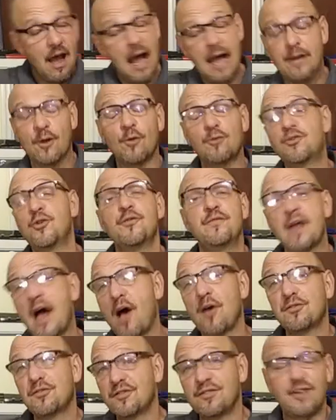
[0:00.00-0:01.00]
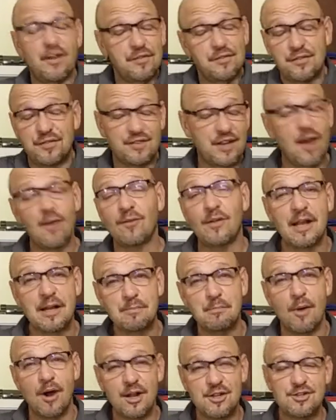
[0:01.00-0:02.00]
I know two thousand doesn't sound
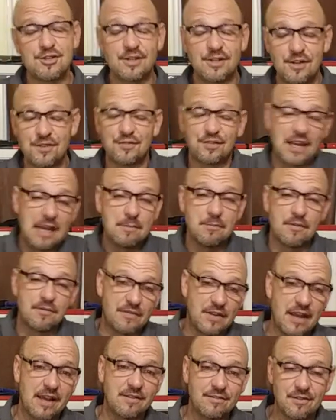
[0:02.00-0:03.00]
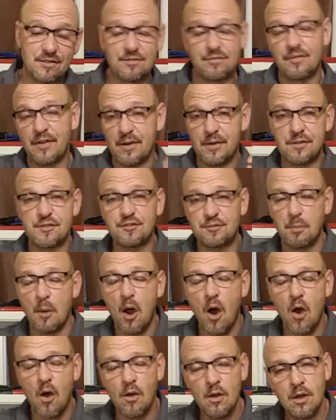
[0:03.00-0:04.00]
like much in the scheme of things. It's very
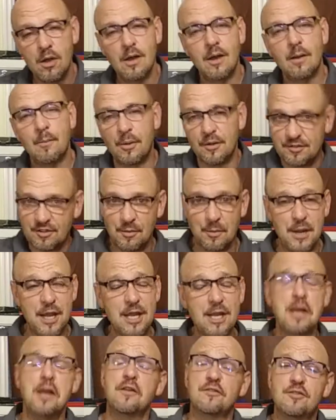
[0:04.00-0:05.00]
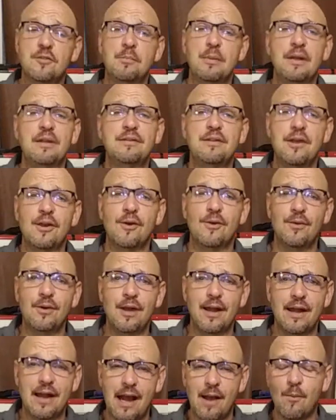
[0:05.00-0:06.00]
small. But to me, it's a big deal.
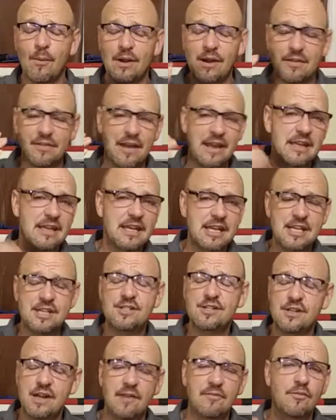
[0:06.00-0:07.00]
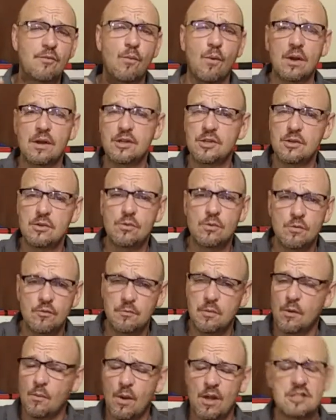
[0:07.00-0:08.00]
And I want to thank each and every one of you who've
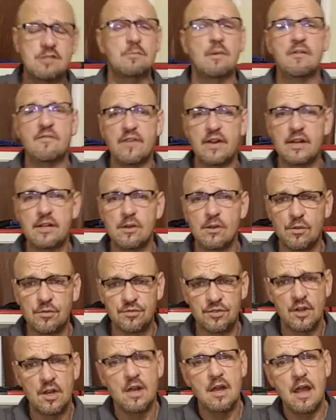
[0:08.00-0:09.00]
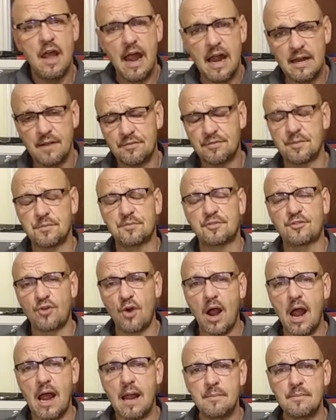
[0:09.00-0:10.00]
been watching my videos and have
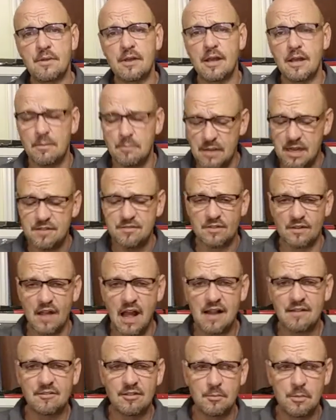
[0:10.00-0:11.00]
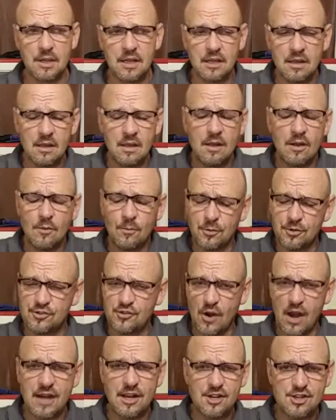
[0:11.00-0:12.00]
subscribed. It means a lot to me. We're
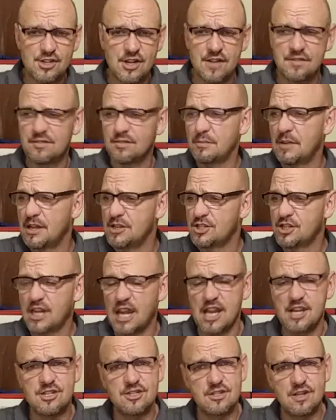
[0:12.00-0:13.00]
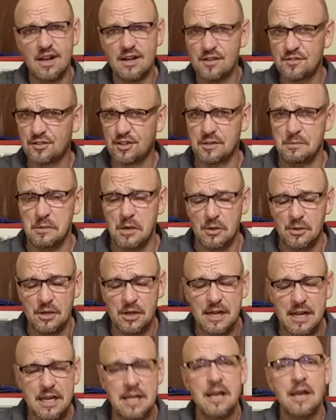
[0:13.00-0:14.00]
trying to shed some education on this
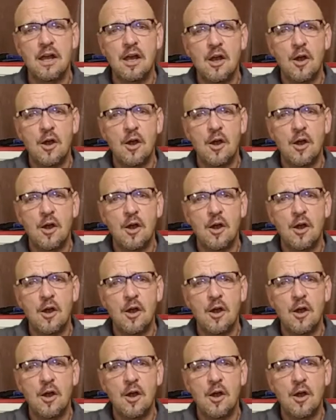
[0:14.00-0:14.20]
community.